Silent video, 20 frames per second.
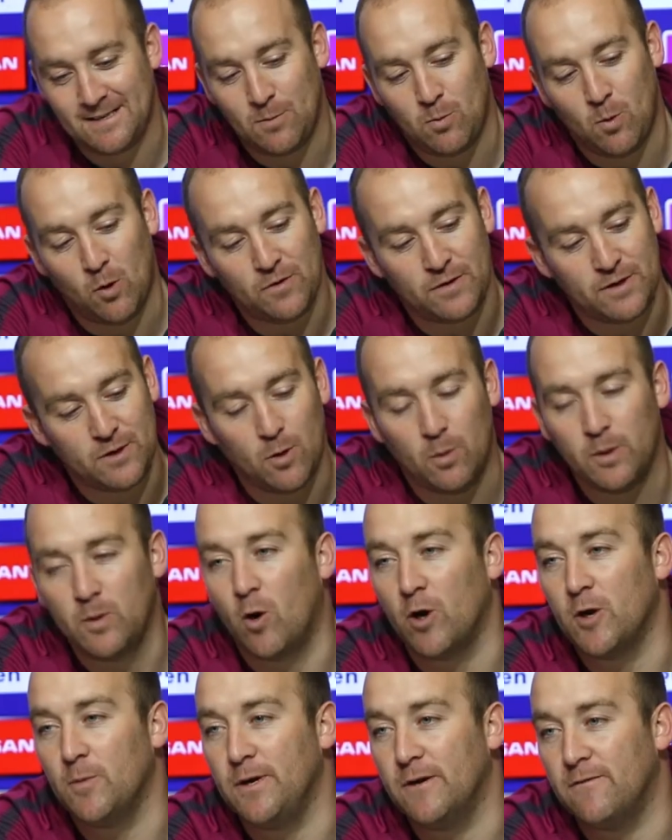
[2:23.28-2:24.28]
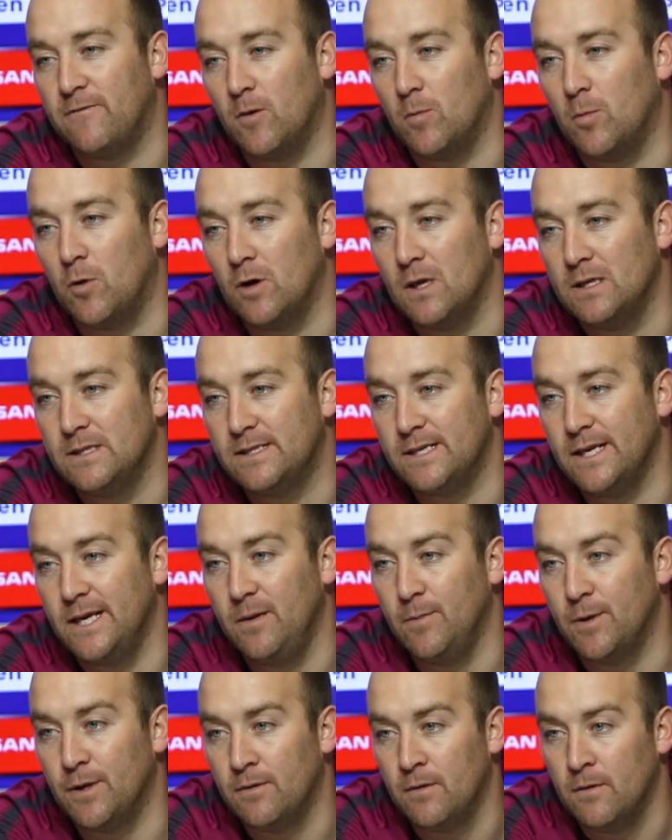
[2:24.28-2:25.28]
one thing, we want to be a footballing
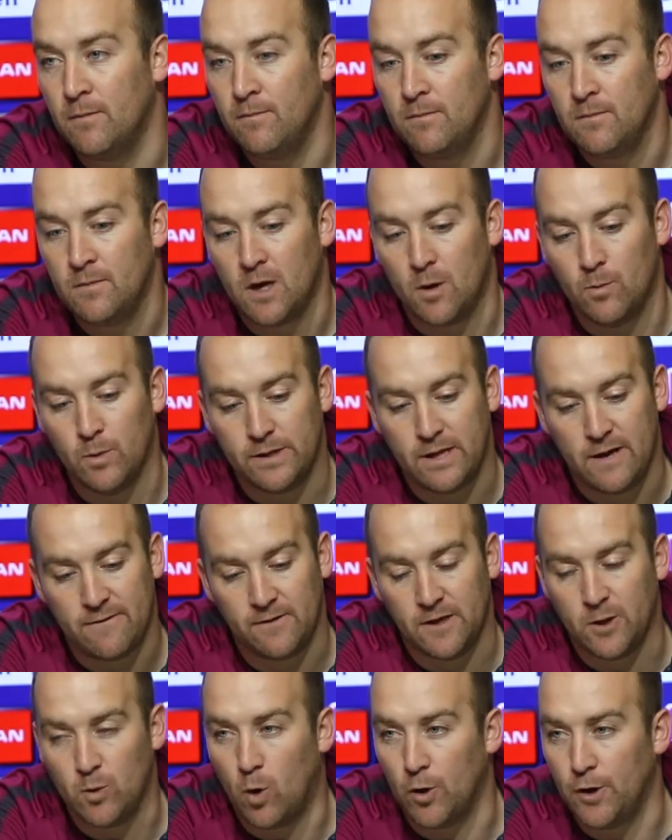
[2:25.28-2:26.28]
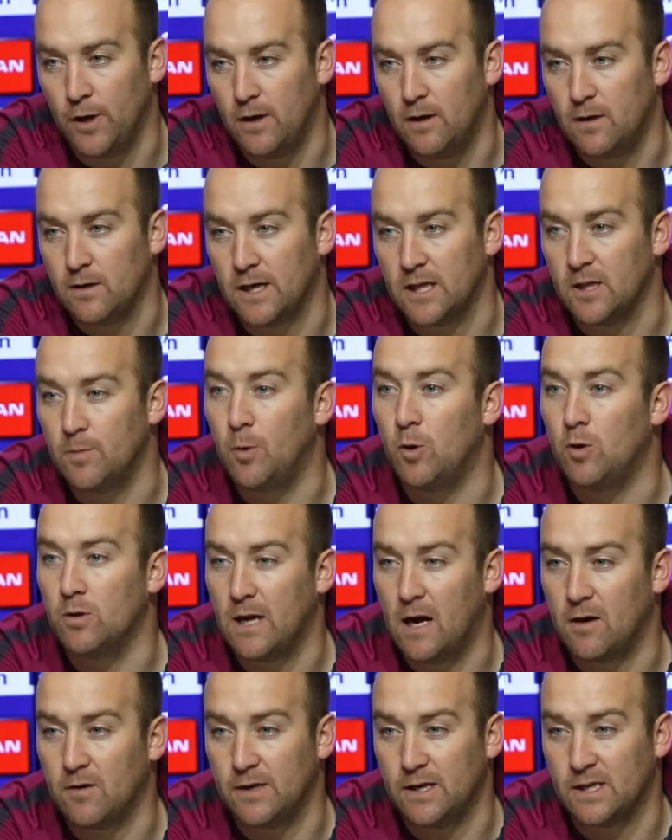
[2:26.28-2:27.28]
team and we definitely want to get the ball
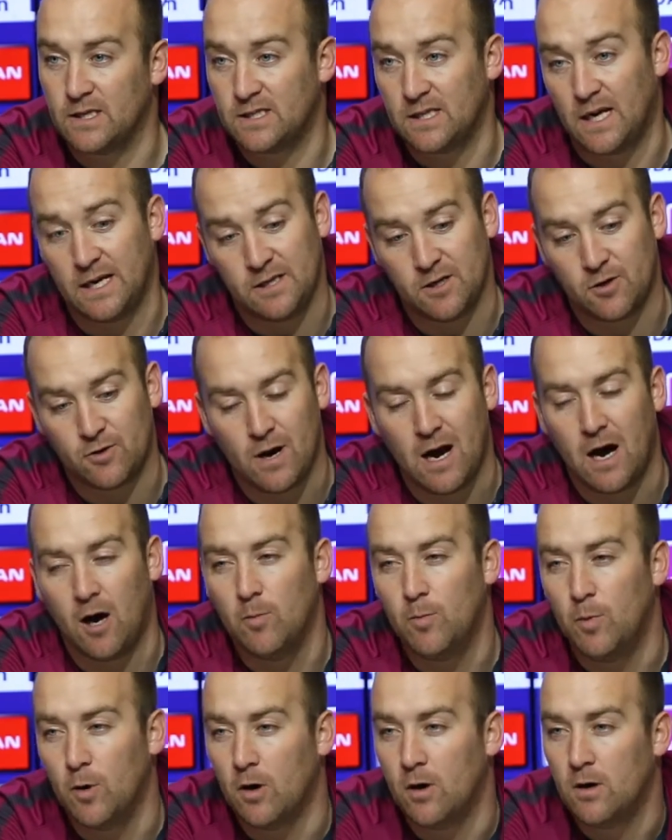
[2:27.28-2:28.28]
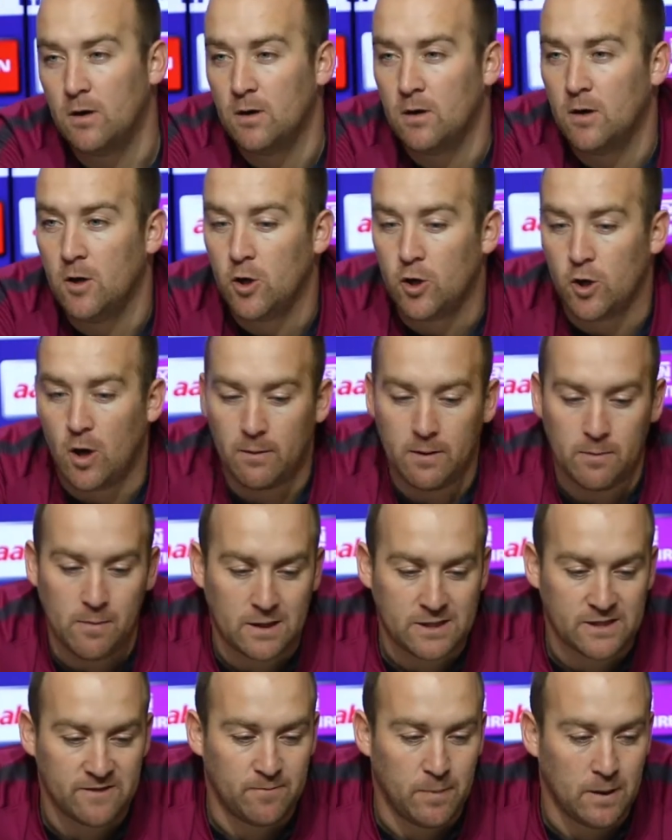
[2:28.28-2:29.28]
down and excite the crowd, but I'm a
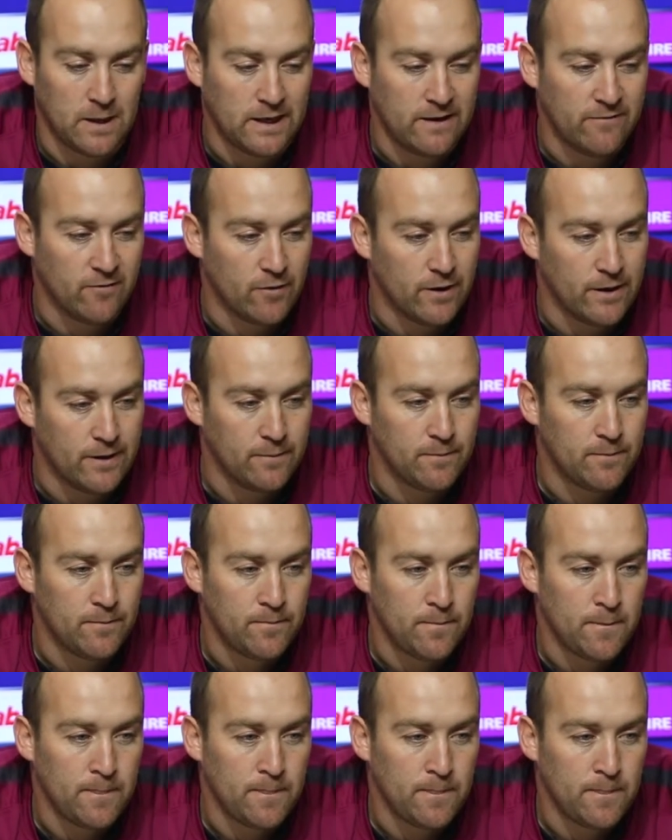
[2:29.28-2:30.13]
massive believer in